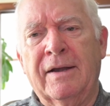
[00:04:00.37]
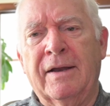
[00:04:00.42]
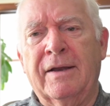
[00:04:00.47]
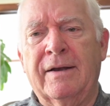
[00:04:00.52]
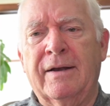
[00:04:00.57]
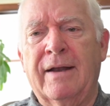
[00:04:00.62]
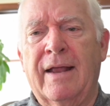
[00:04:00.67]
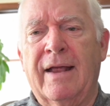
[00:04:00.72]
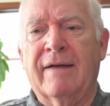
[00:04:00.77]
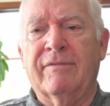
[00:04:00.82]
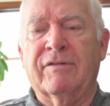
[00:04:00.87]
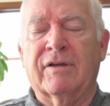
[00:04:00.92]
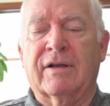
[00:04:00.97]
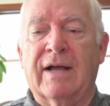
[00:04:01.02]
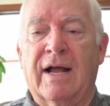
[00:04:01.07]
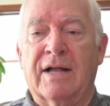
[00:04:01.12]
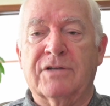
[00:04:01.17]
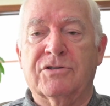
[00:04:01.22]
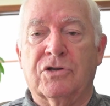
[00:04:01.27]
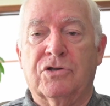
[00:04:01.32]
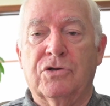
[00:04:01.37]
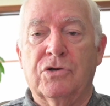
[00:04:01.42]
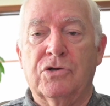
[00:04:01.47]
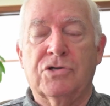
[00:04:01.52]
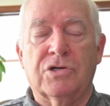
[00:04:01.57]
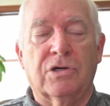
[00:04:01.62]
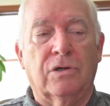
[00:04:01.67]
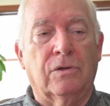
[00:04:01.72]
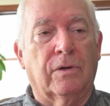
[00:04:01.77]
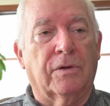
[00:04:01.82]
didn't have the
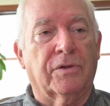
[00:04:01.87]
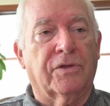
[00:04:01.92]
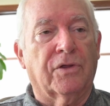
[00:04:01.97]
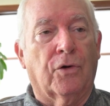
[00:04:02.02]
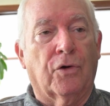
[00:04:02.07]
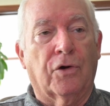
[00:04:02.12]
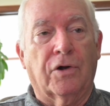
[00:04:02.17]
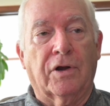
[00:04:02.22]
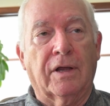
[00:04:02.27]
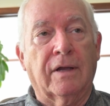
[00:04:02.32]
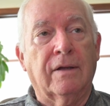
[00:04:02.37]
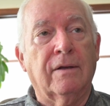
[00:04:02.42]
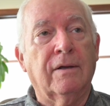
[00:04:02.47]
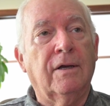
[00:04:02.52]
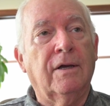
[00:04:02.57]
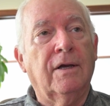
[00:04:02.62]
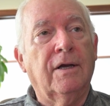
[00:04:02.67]
constitutional authority